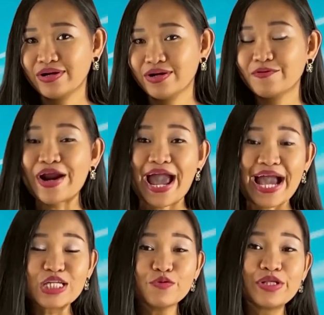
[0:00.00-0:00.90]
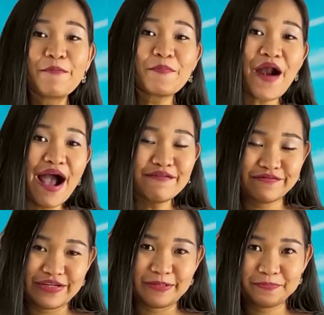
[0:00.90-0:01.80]
We're actually proud of
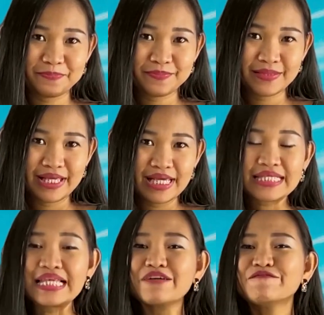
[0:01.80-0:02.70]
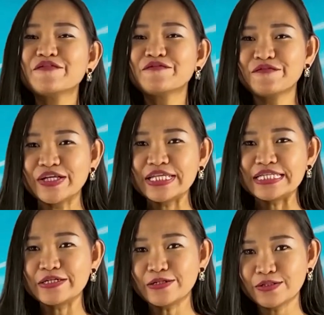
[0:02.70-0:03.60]
it. It's like fulfilling
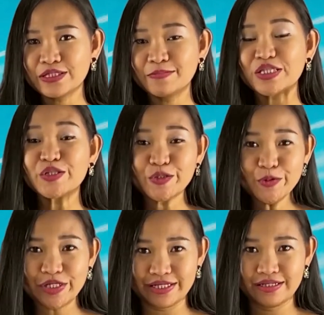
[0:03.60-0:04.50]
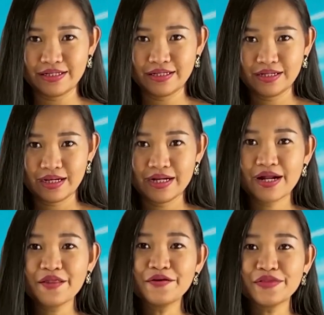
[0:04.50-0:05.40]
the ultimate duty,
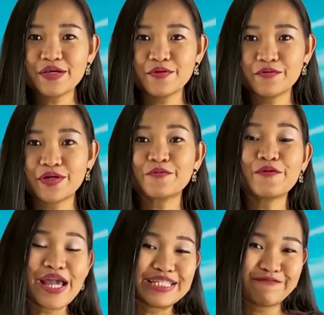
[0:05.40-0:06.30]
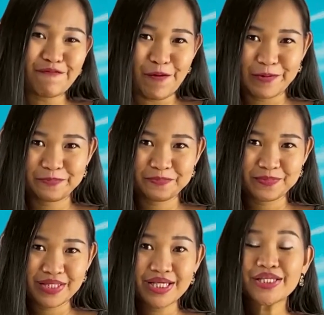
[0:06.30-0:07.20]
another thing we were raised for,
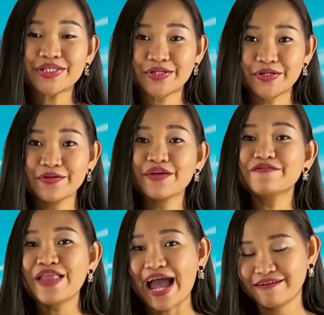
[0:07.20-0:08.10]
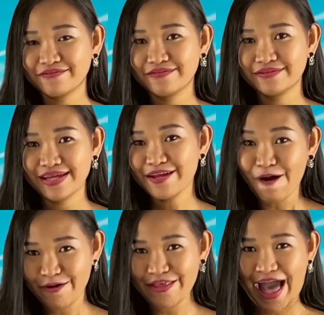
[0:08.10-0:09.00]
circle of life and
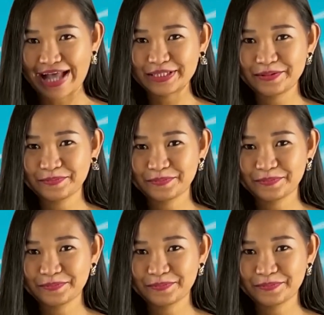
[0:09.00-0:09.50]
all that.